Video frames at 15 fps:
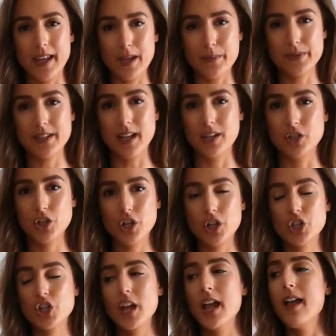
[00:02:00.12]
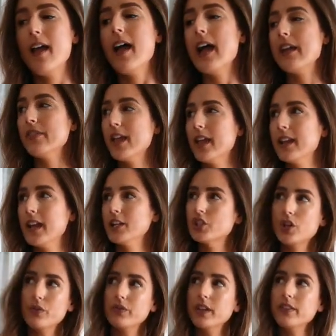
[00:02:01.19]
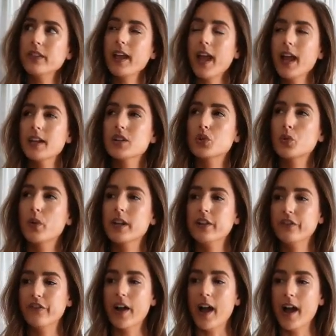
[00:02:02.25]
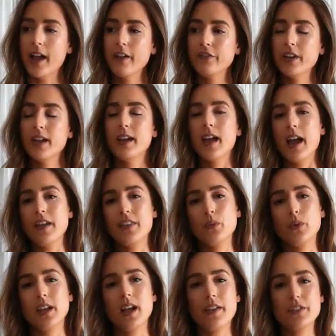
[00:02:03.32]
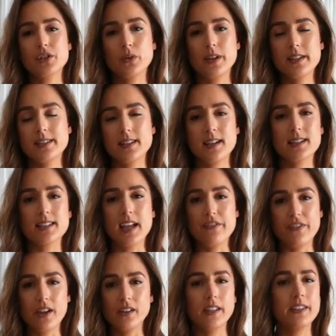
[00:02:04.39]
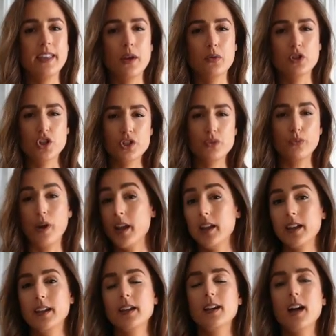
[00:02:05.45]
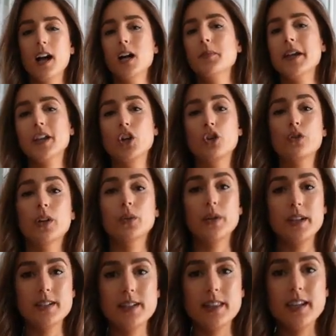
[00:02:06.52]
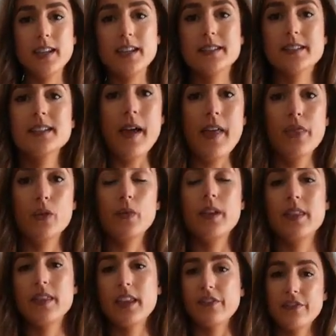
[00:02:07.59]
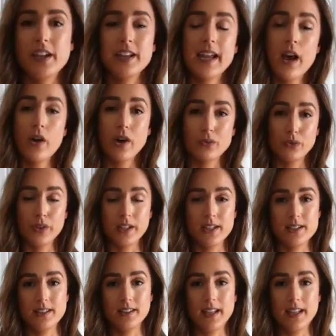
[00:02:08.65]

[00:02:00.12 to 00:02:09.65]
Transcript: hips and tush, and then I don't think they had a 25. And then when I got the 26, I felt like they were just right. Um, I could grow into these and the way that they fit now, I really did